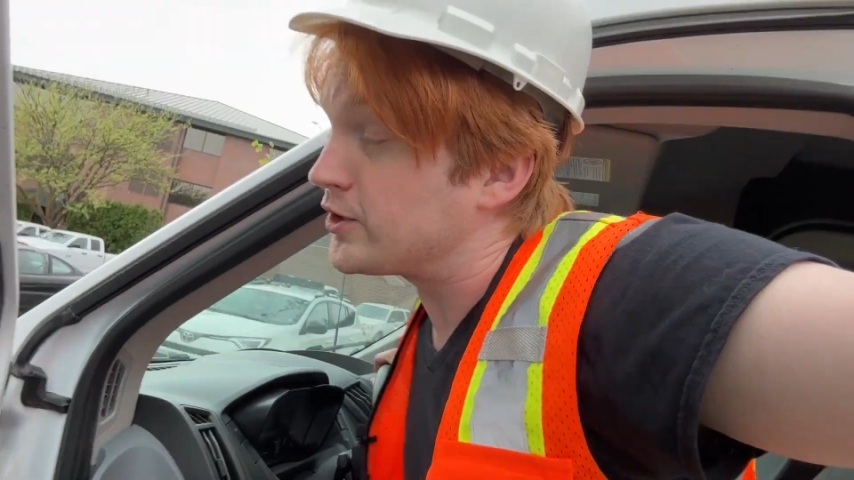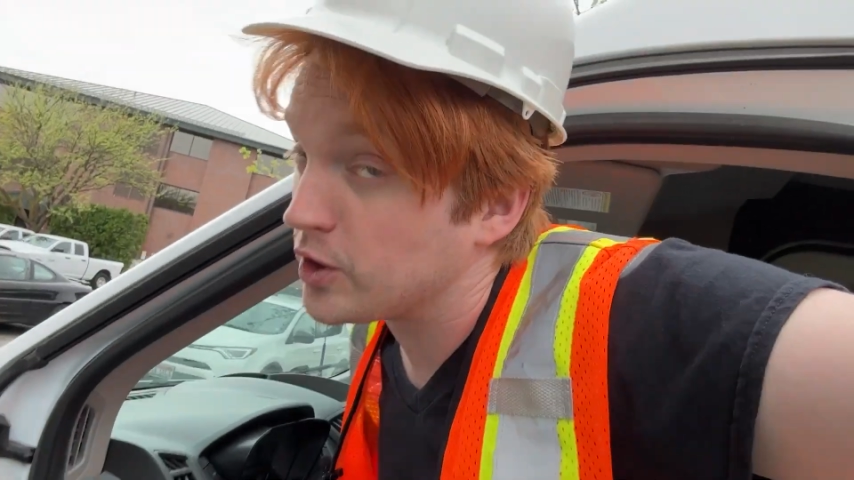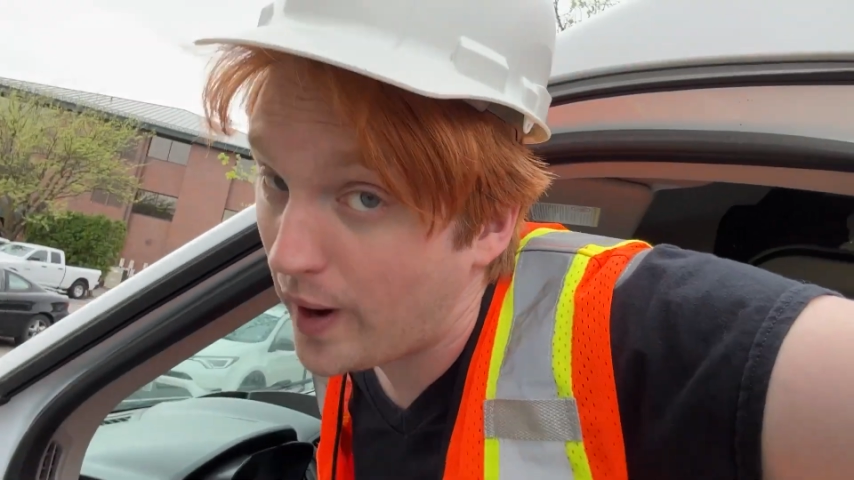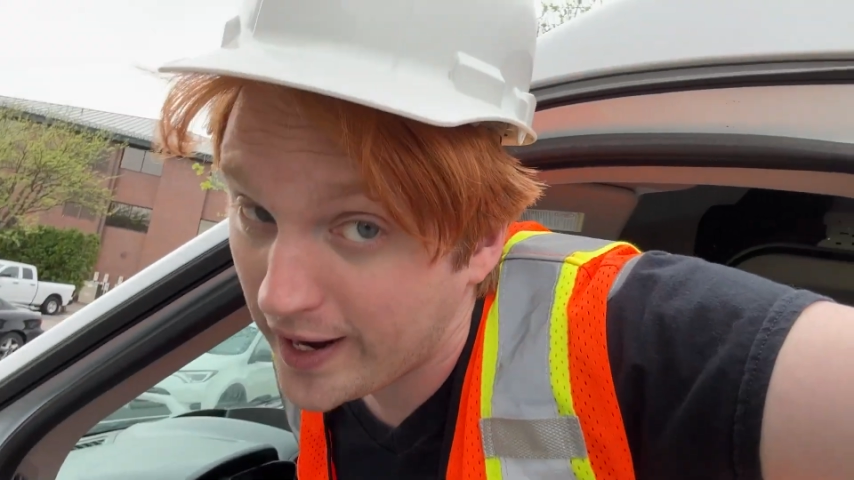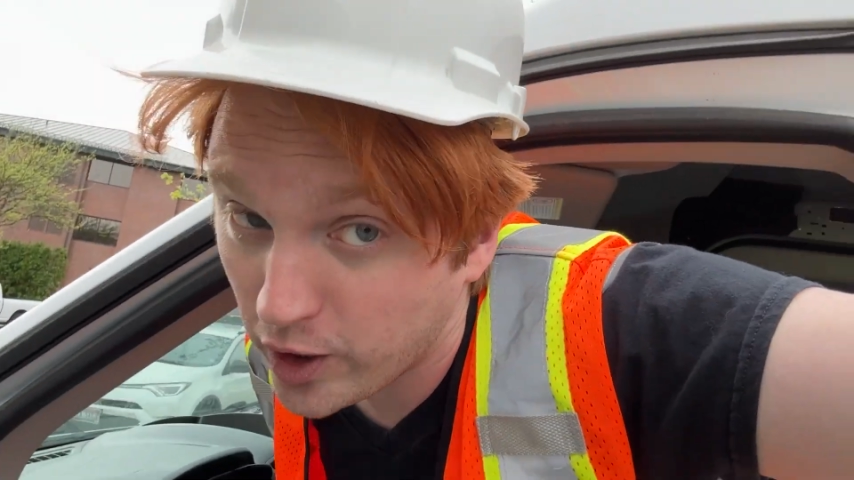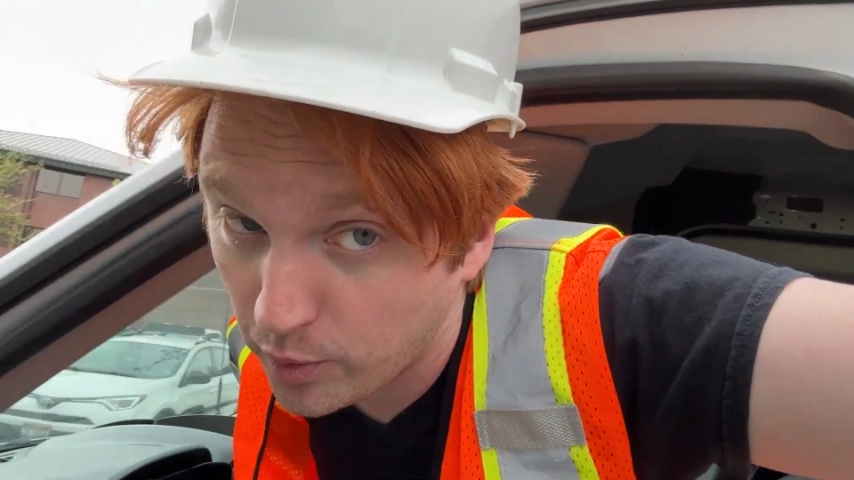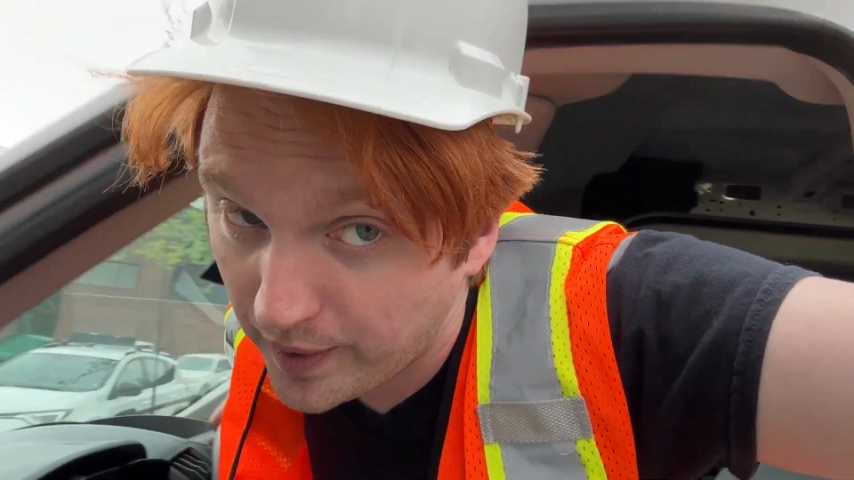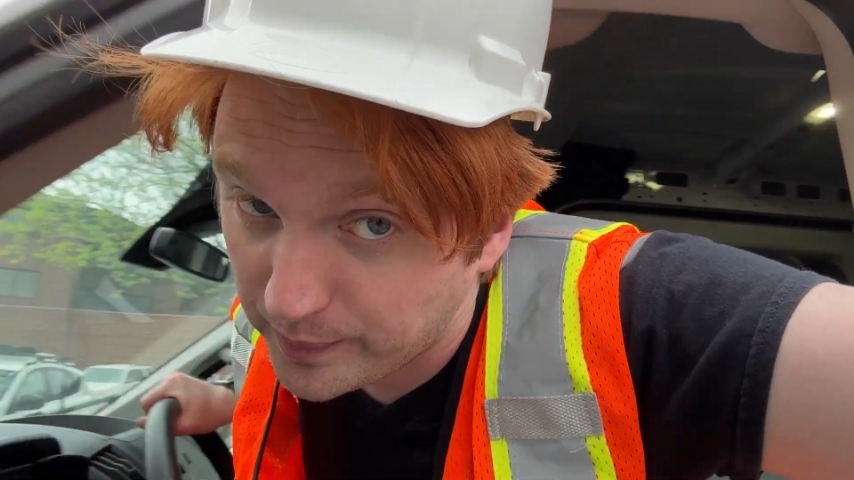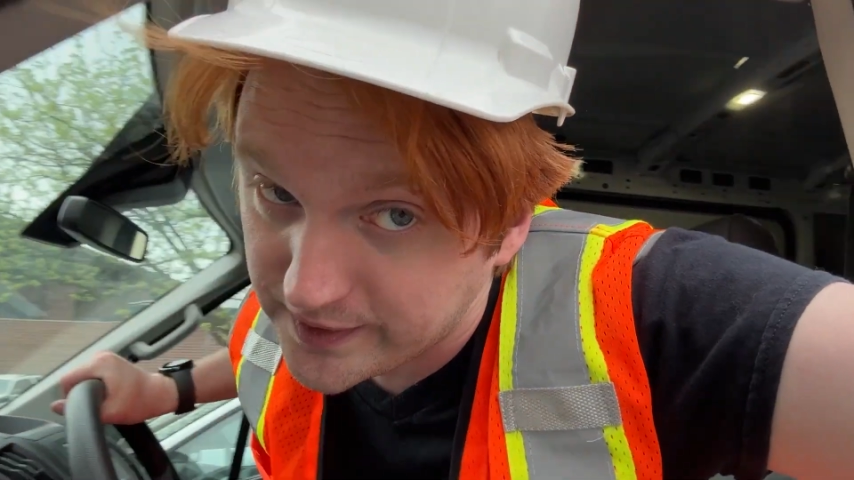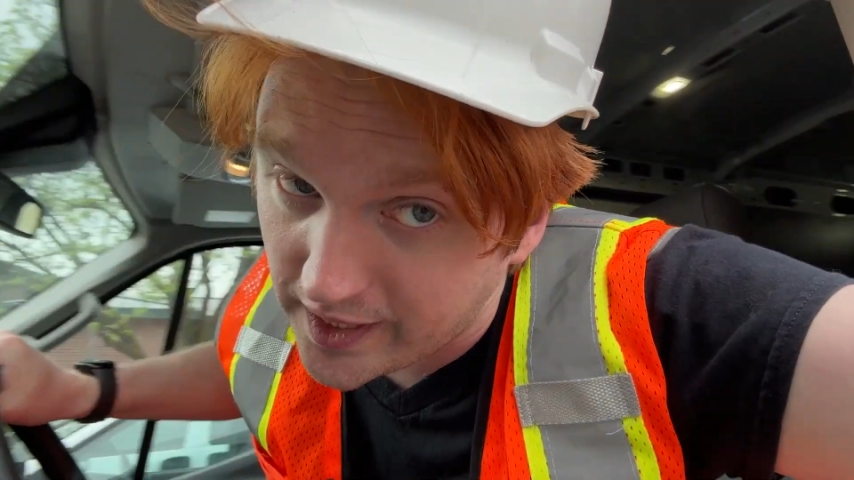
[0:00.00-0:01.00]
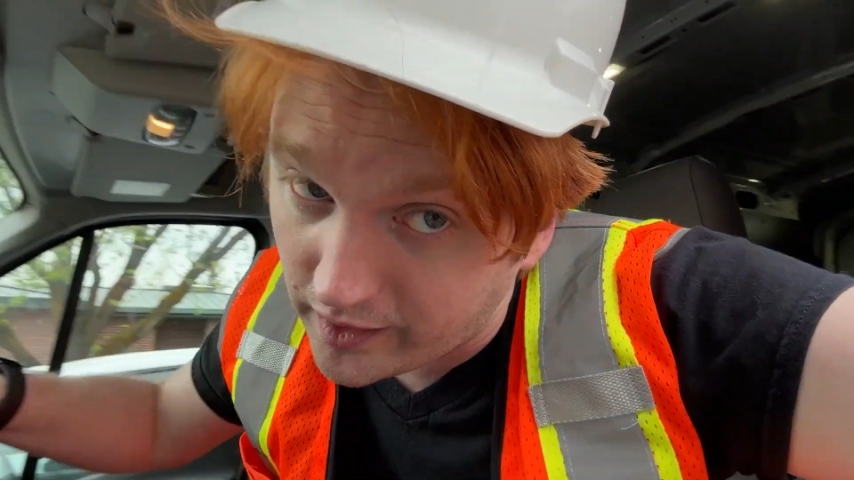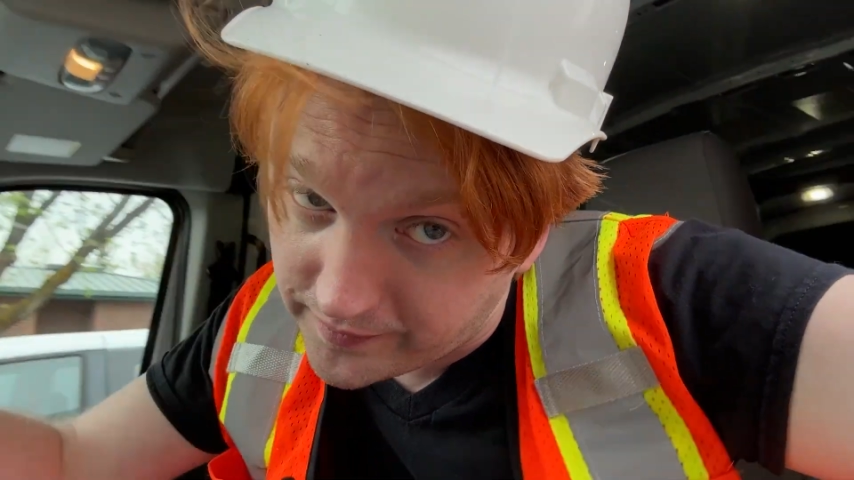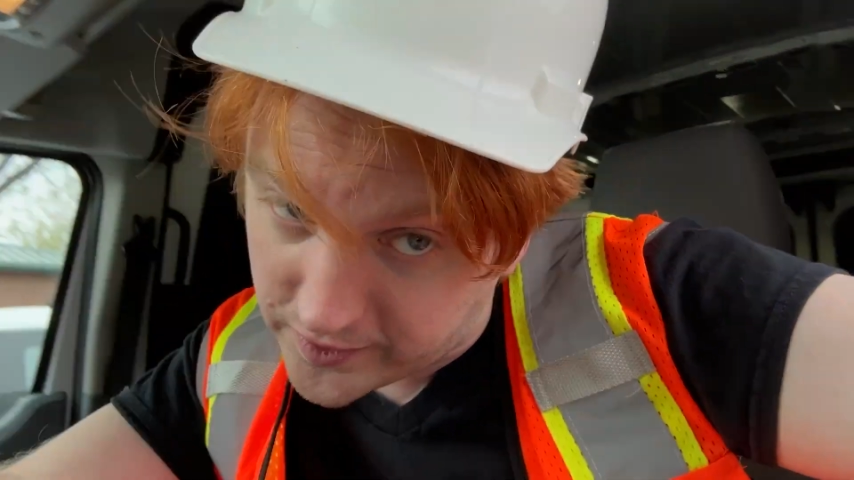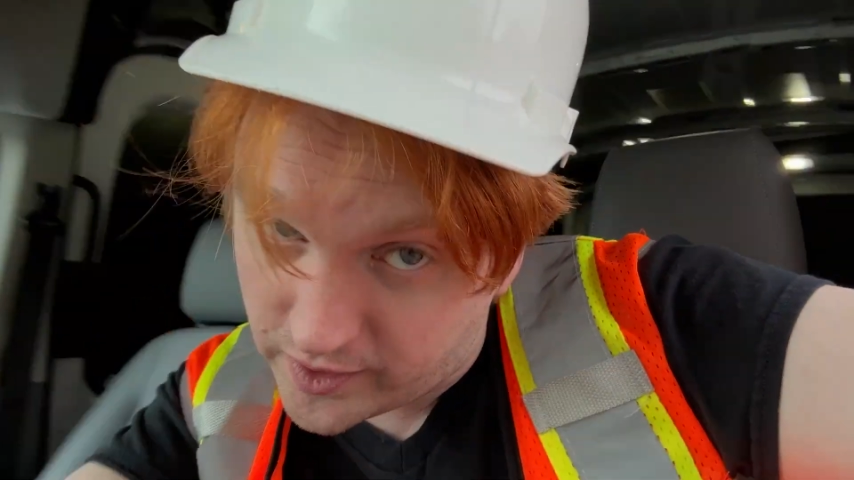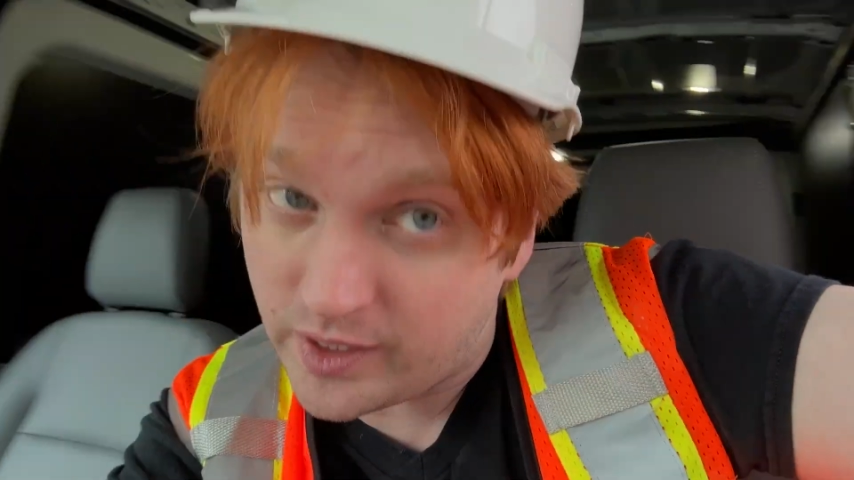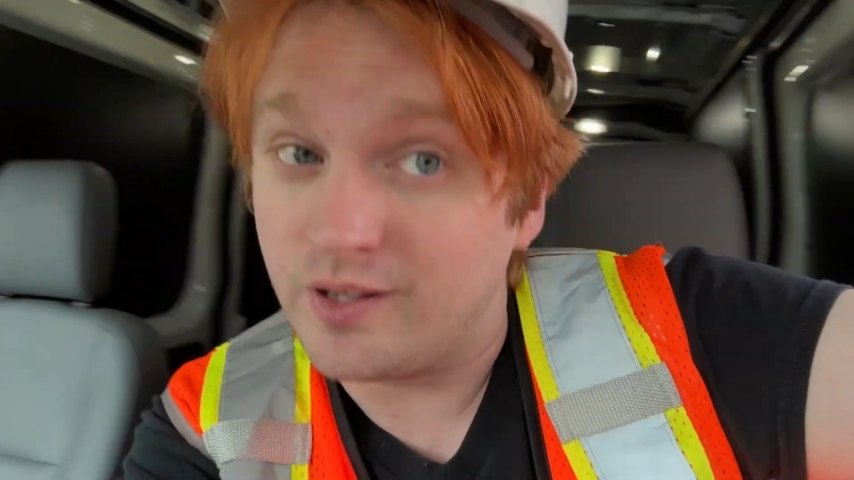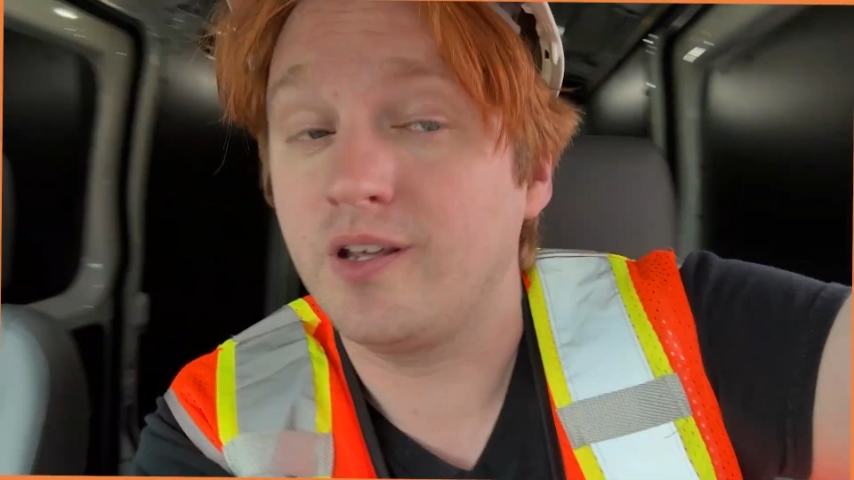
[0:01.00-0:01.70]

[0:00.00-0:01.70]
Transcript: So Idaho Public Television